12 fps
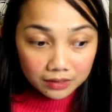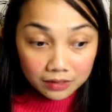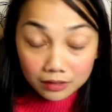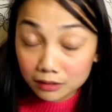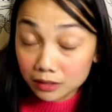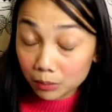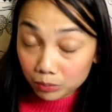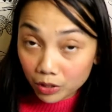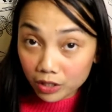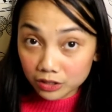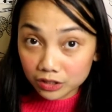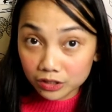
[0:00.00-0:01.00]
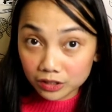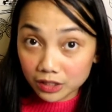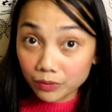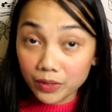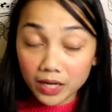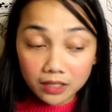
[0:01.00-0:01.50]
subconsciously
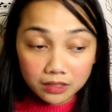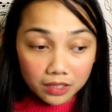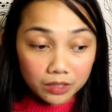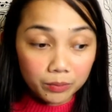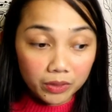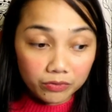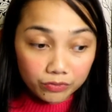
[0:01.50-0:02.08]
when I started my